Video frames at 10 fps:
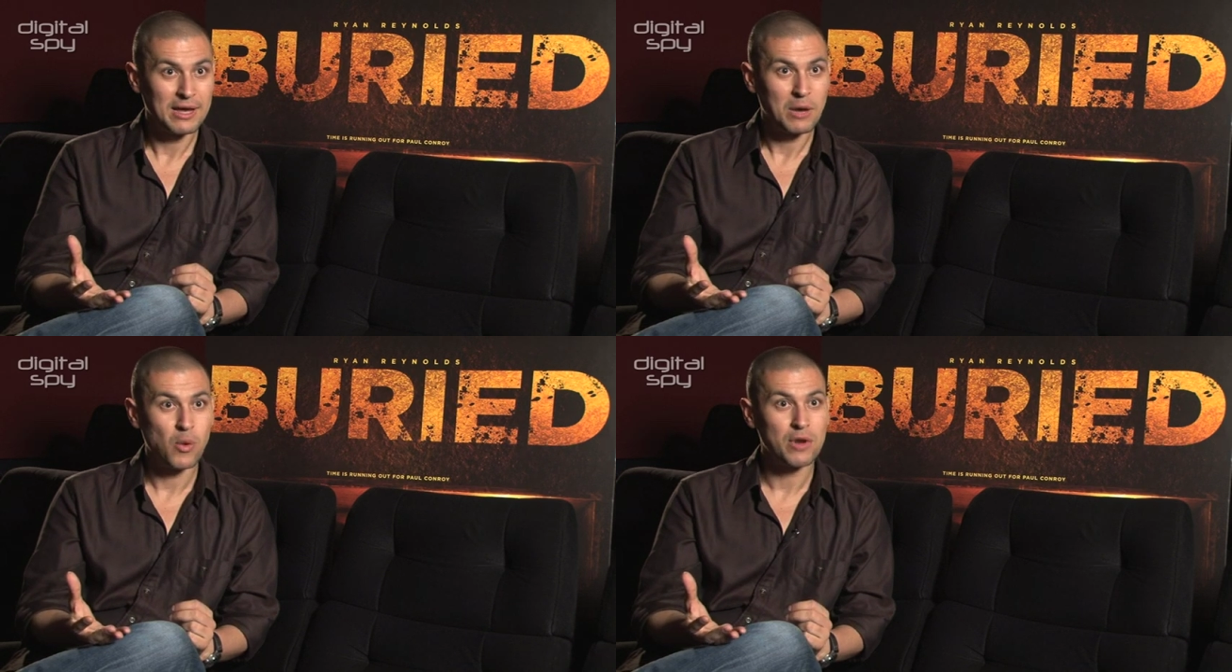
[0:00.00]

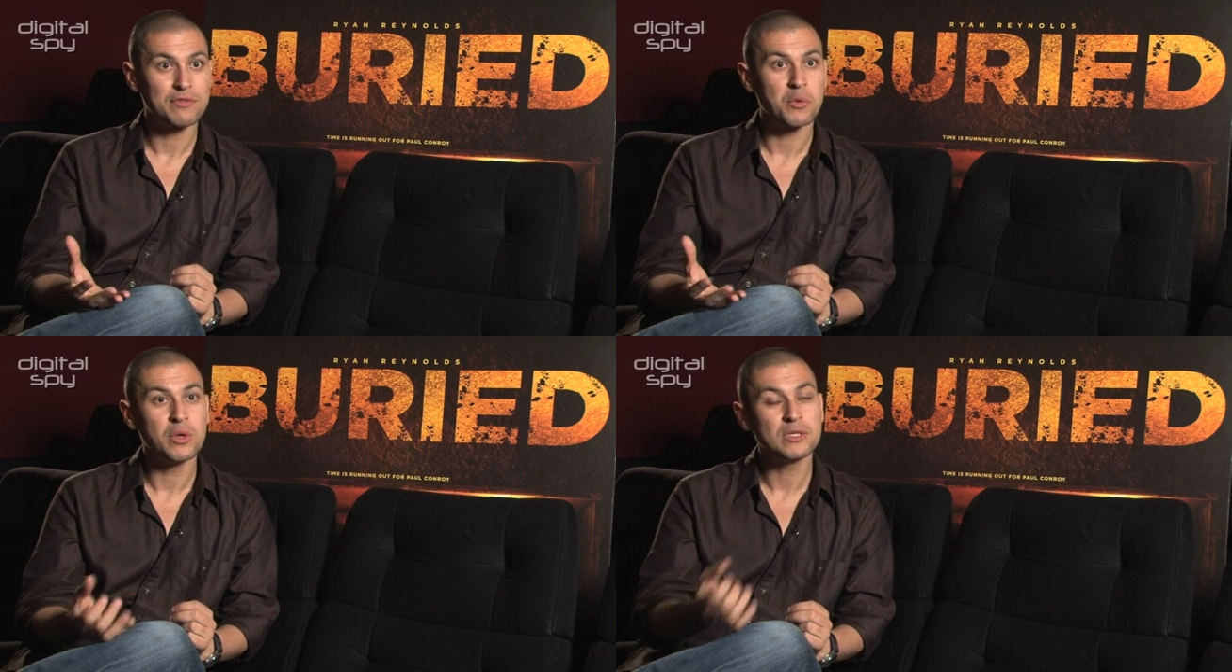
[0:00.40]
One of
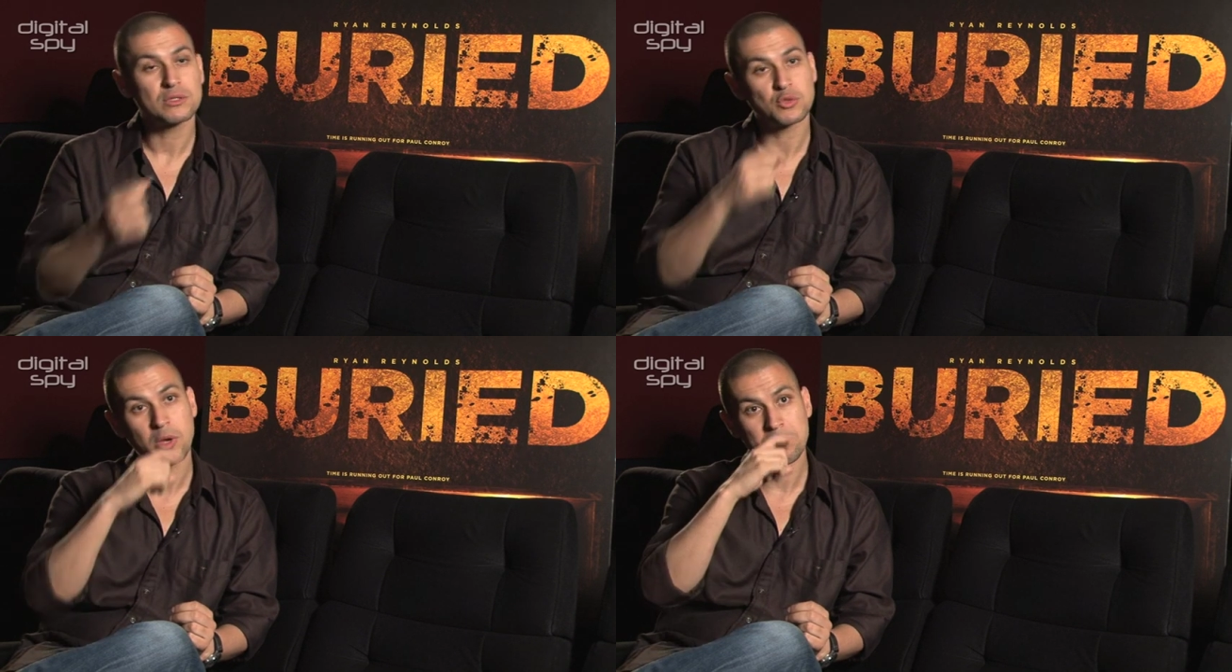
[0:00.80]
the
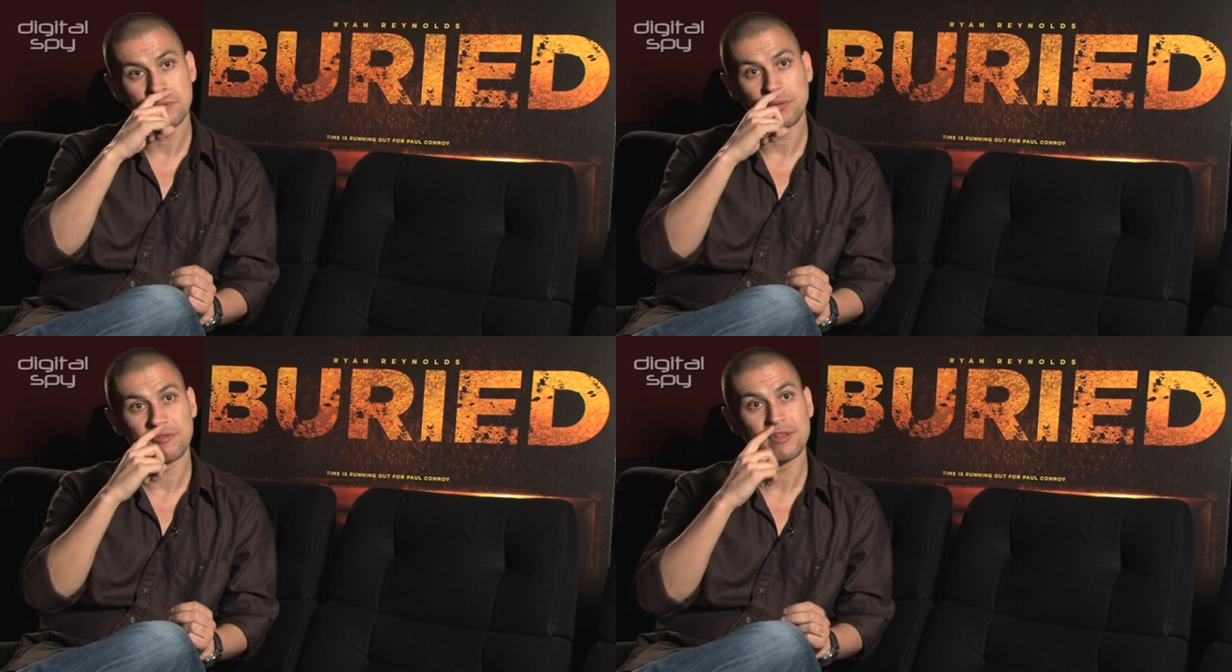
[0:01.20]
reasons why
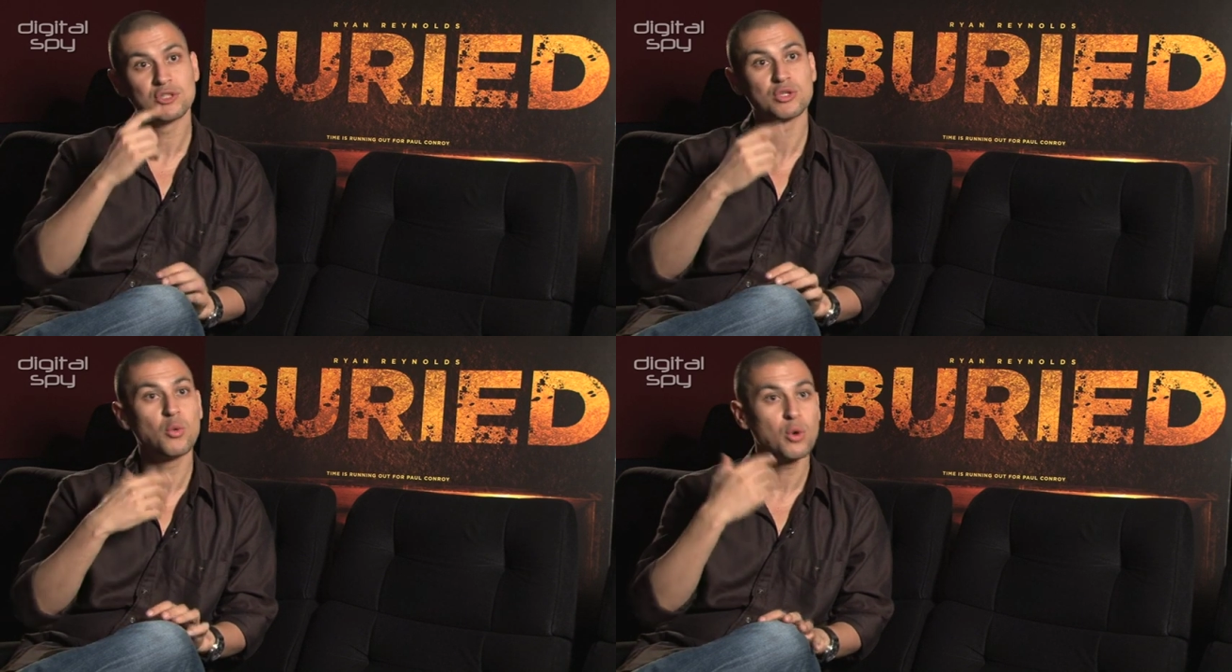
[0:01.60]
people feel
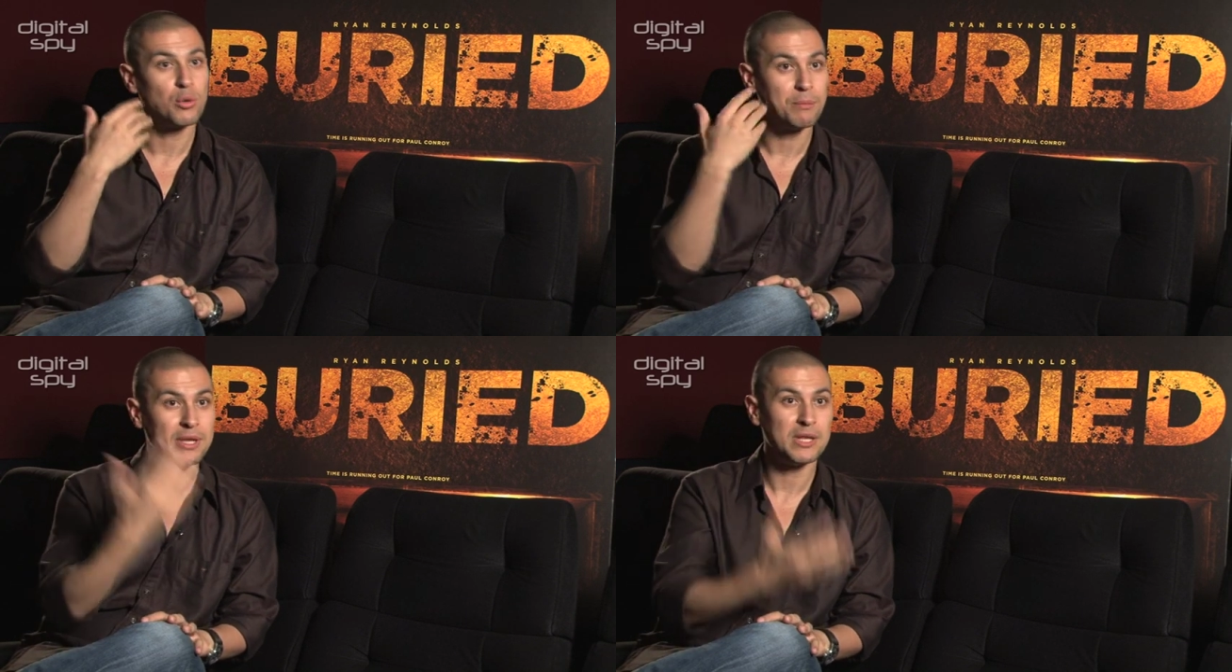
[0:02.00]
so
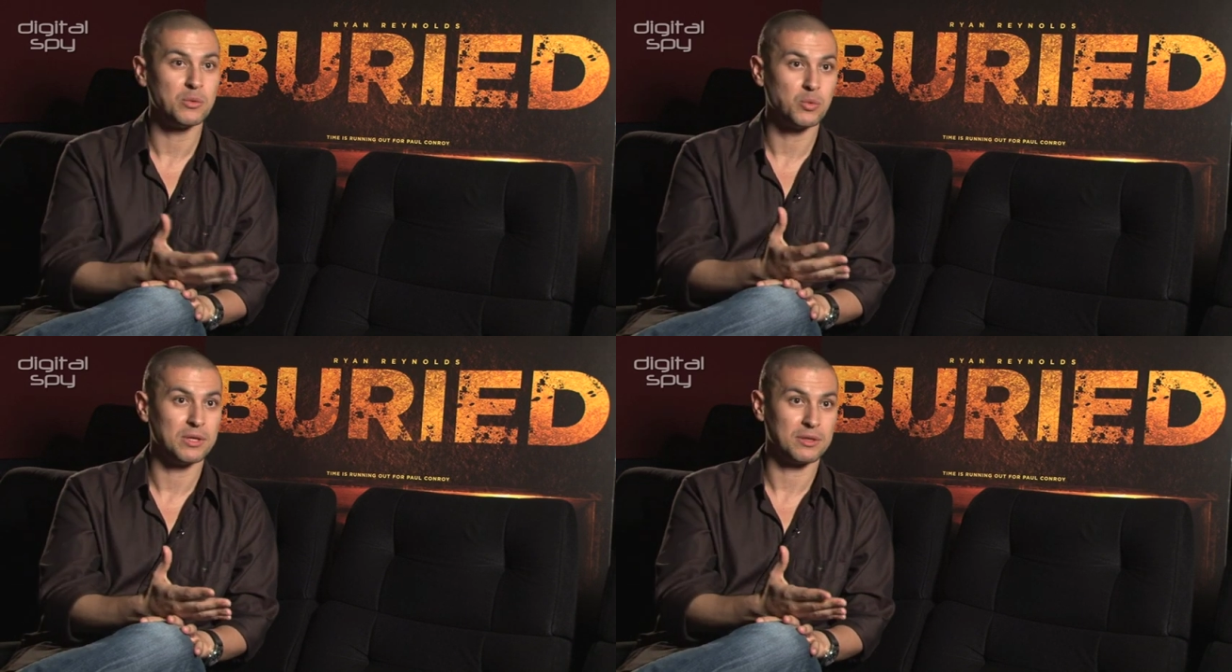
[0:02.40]
committed
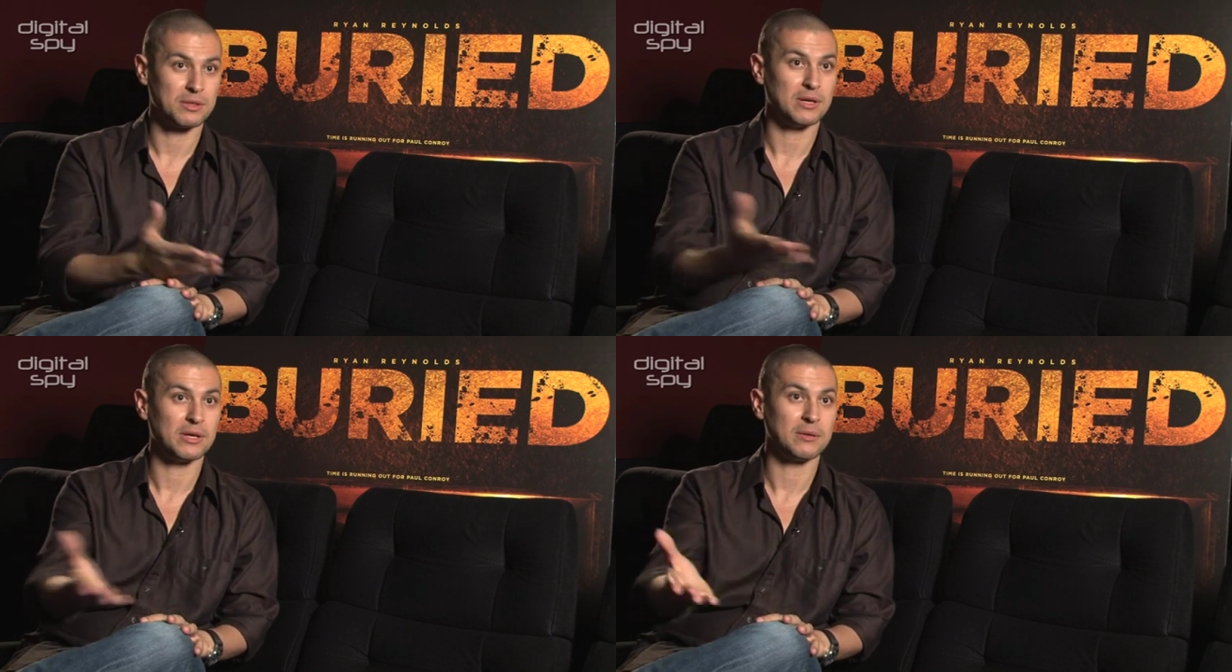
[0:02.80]
with
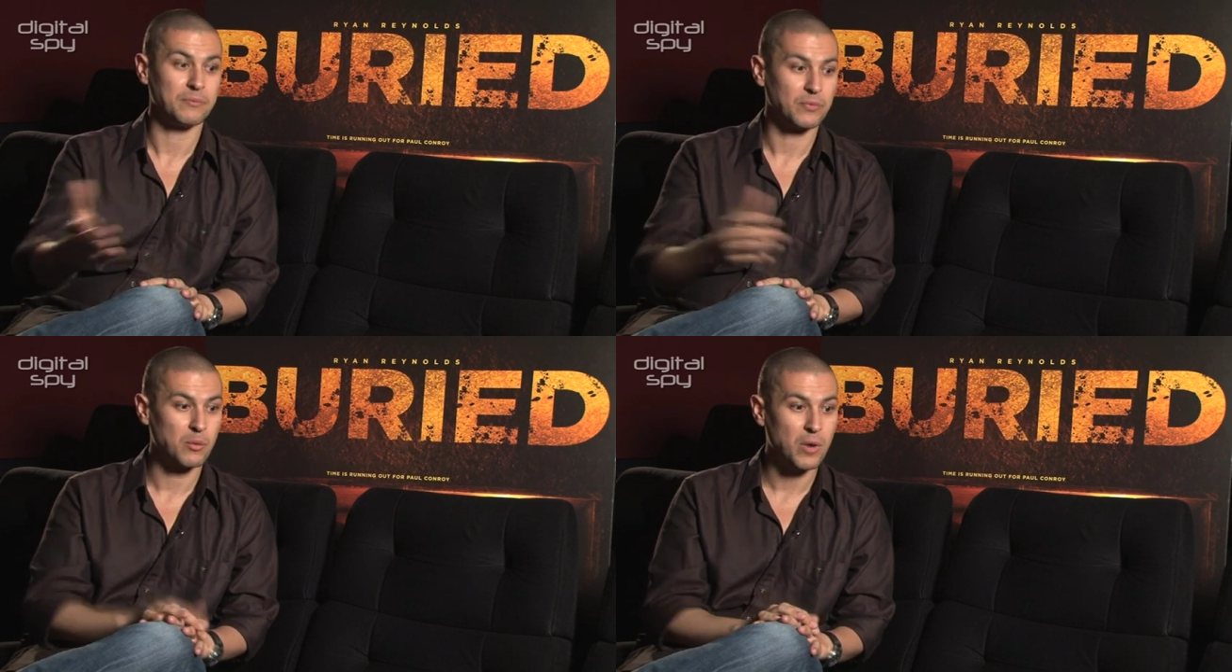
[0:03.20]

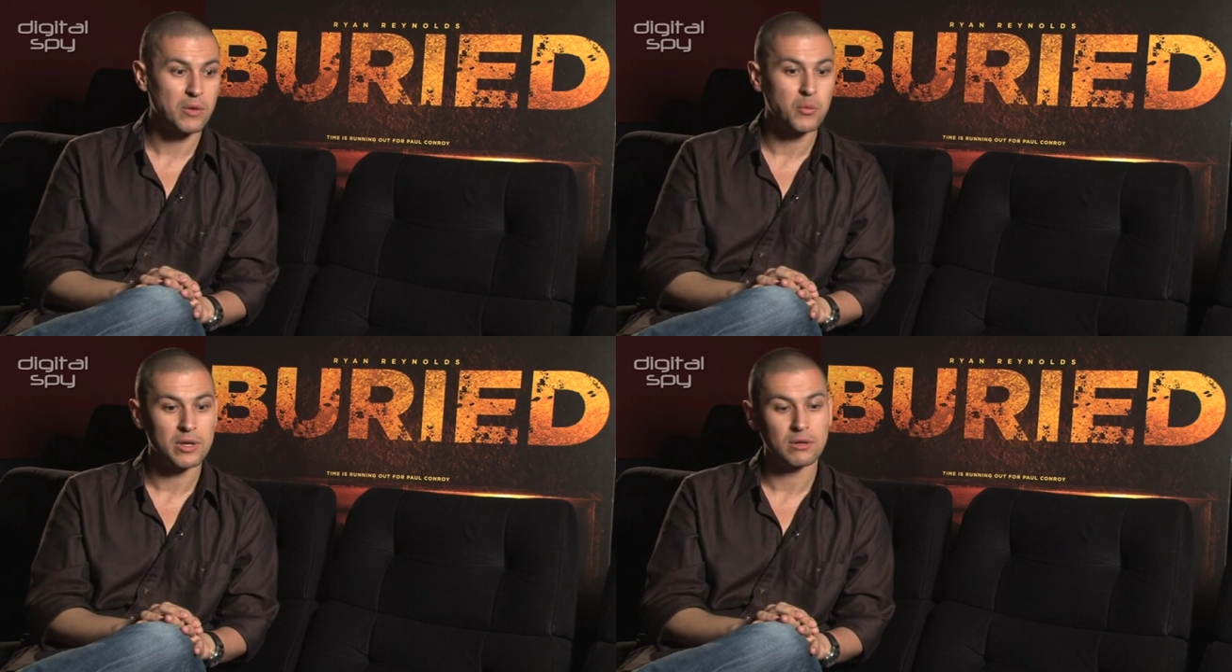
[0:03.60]

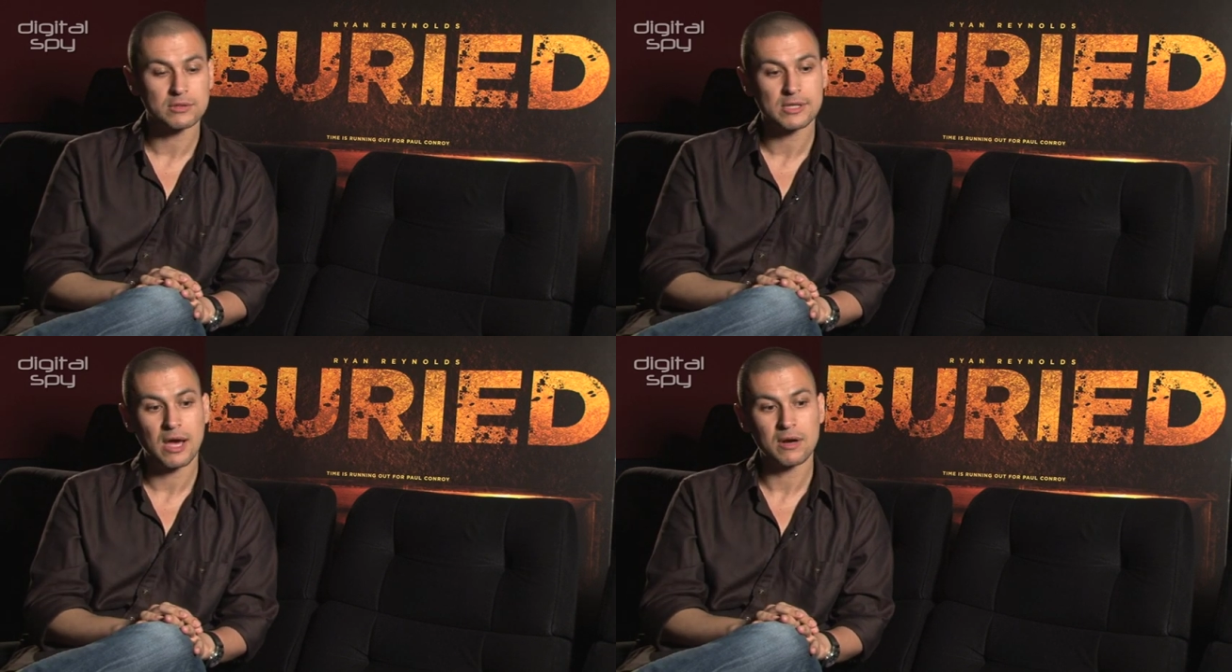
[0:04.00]
Ryan
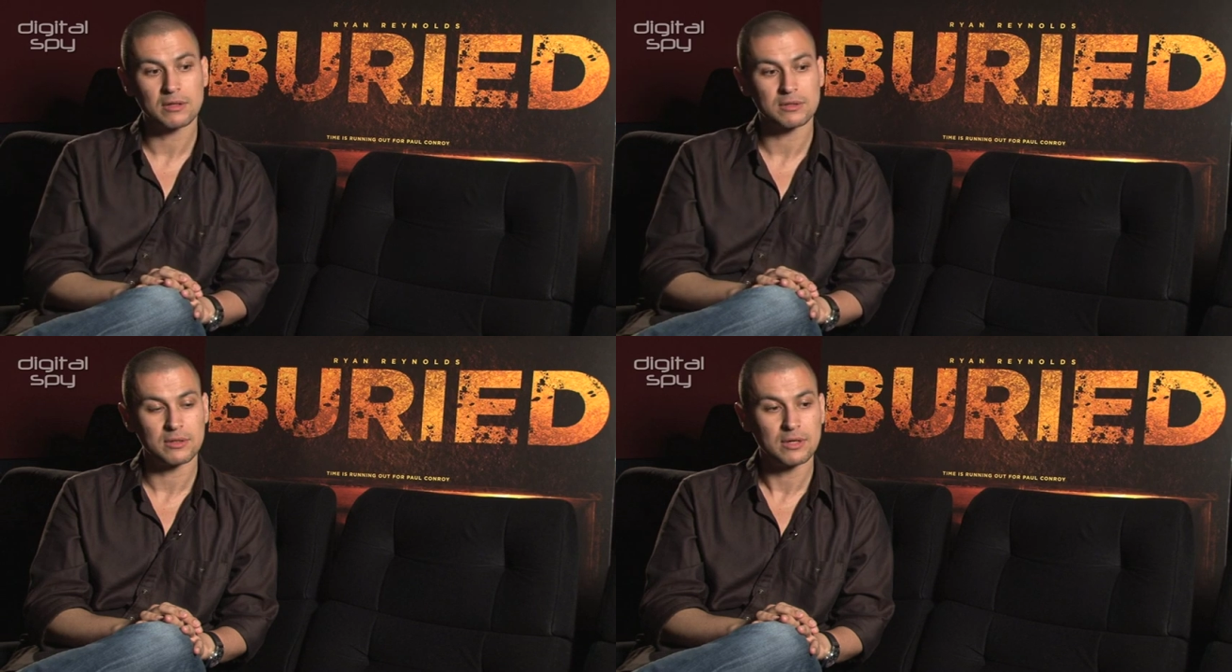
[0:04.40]
Reynolds'
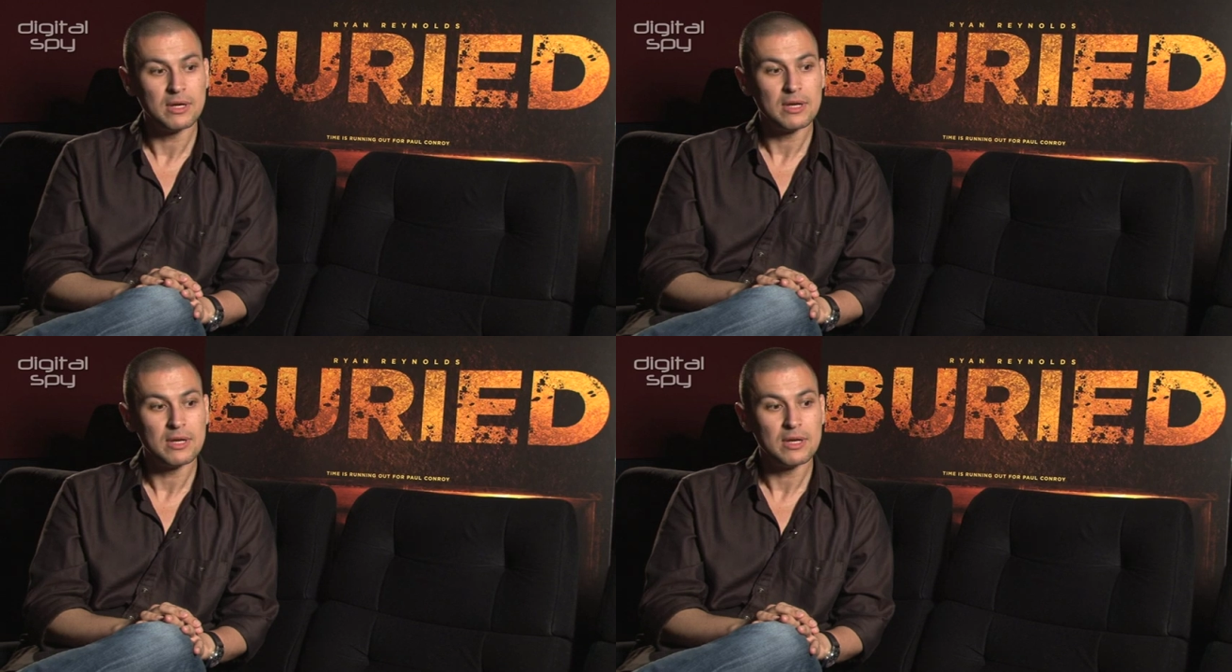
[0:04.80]
character,